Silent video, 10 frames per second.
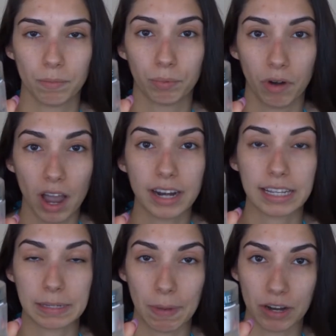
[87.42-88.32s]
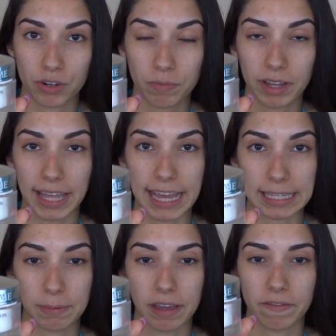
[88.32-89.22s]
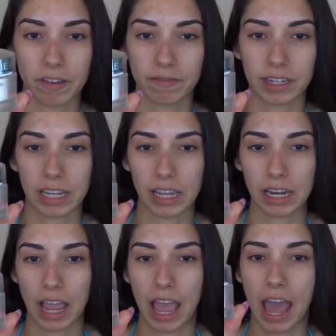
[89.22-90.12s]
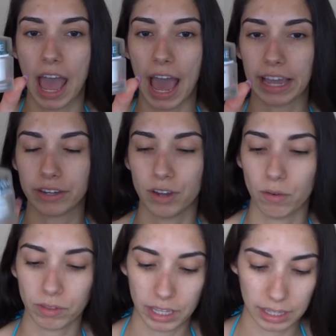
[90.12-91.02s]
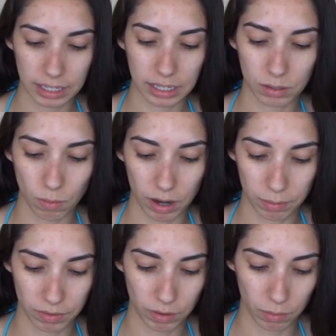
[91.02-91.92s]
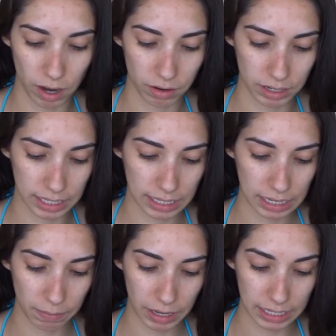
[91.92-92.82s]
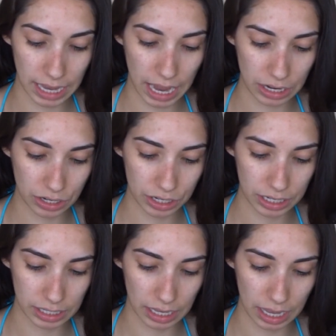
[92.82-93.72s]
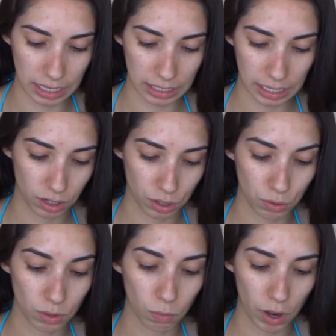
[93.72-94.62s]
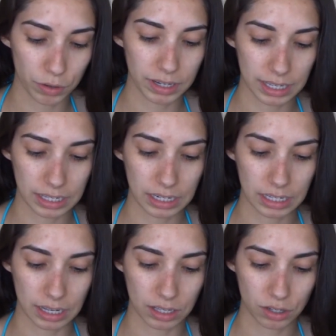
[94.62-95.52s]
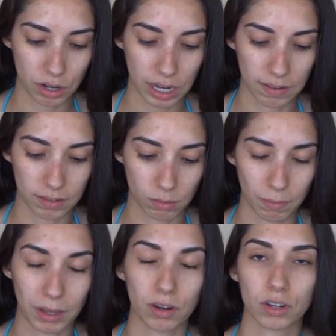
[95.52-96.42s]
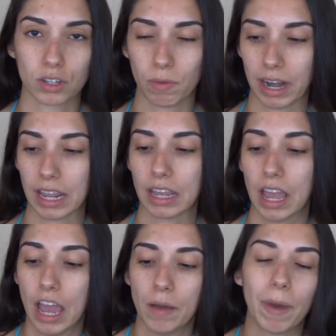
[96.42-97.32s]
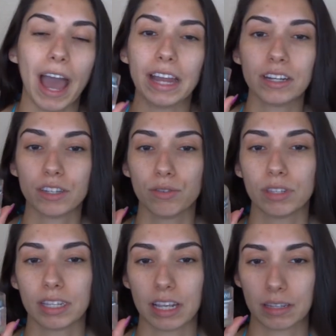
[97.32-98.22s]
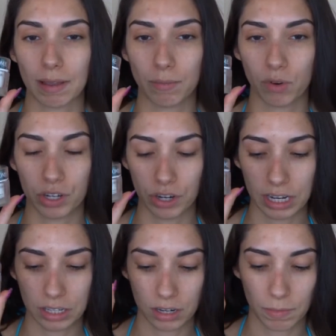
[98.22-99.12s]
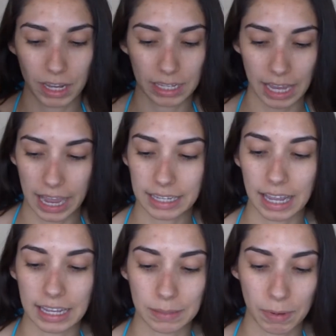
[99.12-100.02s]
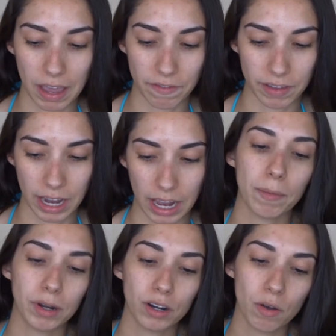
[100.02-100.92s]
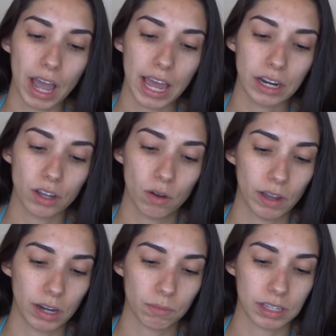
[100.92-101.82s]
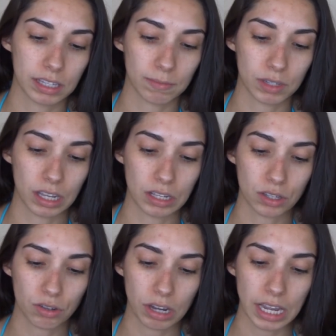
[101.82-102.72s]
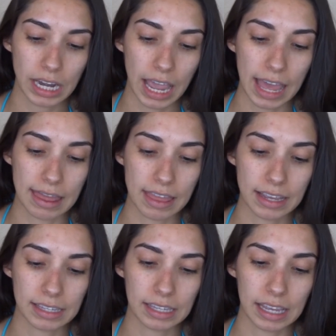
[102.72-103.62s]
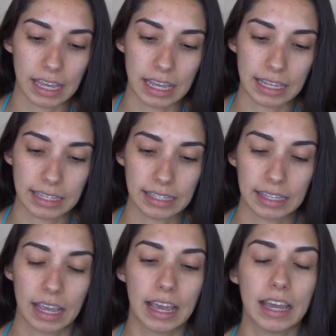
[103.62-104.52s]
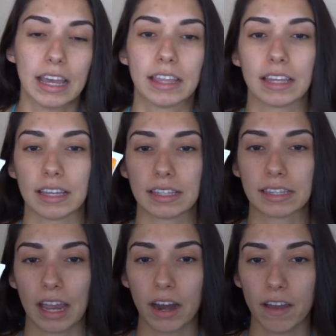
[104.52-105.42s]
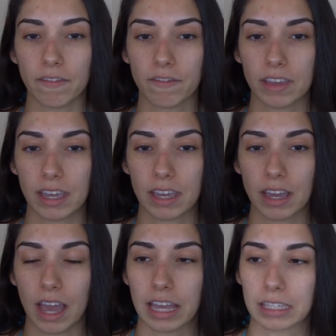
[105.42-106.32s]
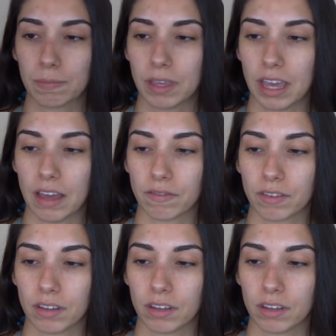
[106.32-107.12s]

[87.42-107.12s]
broad spectrum with SPF 15. I don't think this is waterproof or water resistant because it actually says use a water resistant sunscreen if swimming or sweating. But I just use this as my moisturizer because it has SPF in it. I'm going to go ahead and go in with some sunscreen, and this is the CeraVe SPF